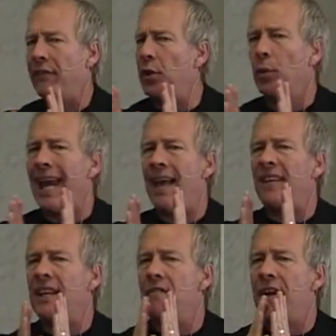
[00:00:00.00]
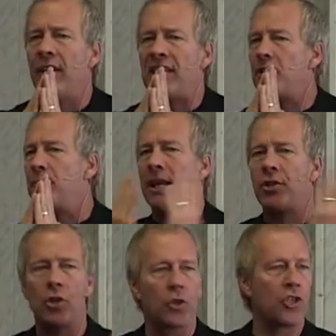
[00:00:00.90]
If you were having a very
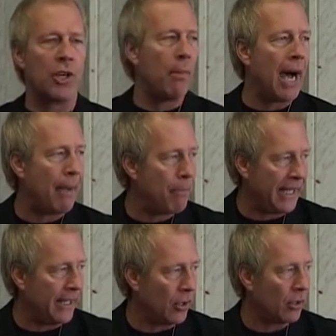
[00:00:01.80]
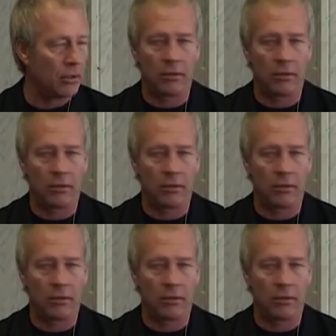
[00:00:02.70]
special Shabbat meal.